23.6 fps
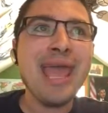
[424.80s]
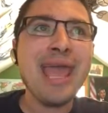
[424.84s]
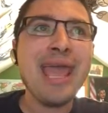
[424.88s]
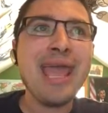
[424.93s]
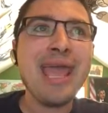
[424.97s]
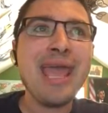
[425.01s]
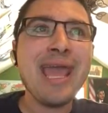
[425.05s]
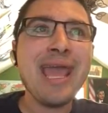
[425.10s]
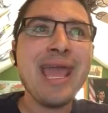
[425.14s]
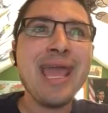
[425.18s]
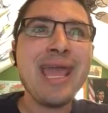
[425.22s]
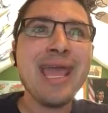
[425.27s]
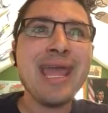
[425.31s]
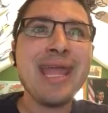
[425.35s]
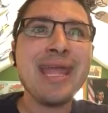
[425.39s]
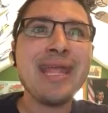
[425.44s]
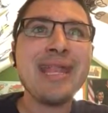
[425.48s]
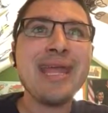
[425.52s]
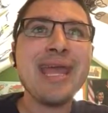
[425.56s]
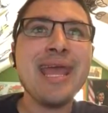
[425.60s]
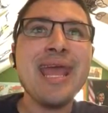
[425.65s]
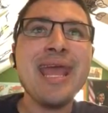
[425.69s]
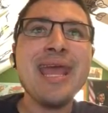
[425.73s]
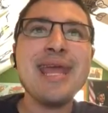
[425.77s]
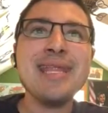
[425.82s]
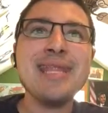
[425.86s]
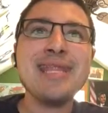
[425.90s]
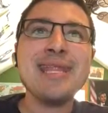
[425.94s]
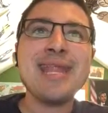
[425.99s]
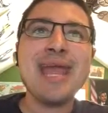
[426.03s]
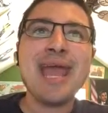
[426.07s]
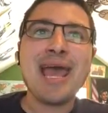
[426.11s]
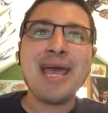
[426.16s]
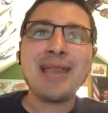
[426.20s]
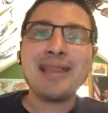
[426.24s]
And
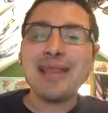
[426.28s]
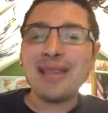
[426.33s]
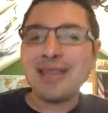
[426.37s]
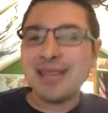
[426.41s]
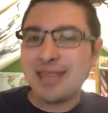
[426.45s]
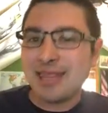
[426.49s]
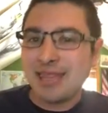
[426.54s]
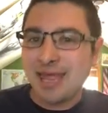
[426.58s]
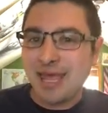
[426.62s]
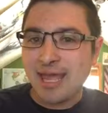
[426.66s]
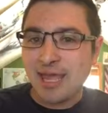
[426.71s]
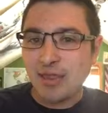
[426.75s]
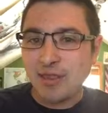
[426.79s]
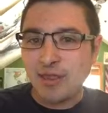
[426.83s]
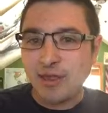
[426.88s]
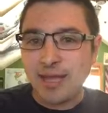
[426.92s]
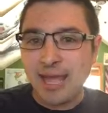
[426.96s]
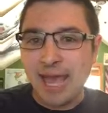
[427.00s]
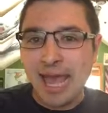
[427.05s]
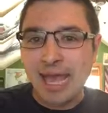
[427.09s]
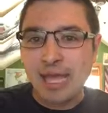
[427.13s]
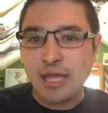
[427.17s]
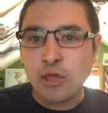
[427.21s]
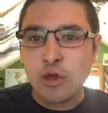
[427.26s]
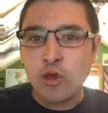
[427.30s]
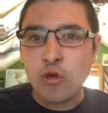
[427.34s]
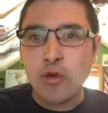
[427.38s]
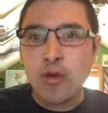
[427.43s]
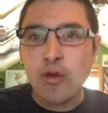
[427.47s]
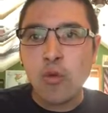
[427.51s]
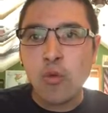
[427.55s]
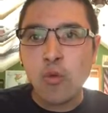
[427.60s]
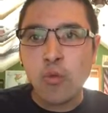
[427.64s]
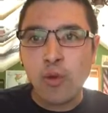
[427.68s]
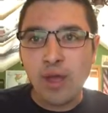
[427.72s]
now let's take a look at
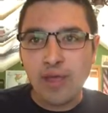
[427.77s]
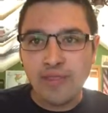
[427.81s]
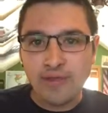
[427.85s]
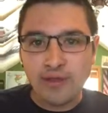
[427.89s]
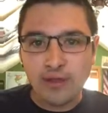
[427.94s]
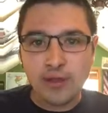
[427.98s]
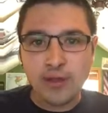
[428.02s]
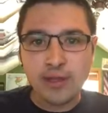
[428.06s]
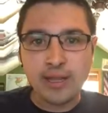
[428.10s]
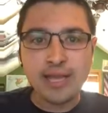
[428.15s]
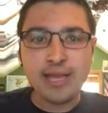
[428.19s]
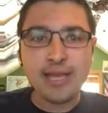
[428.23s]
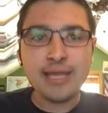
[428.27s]
your weather.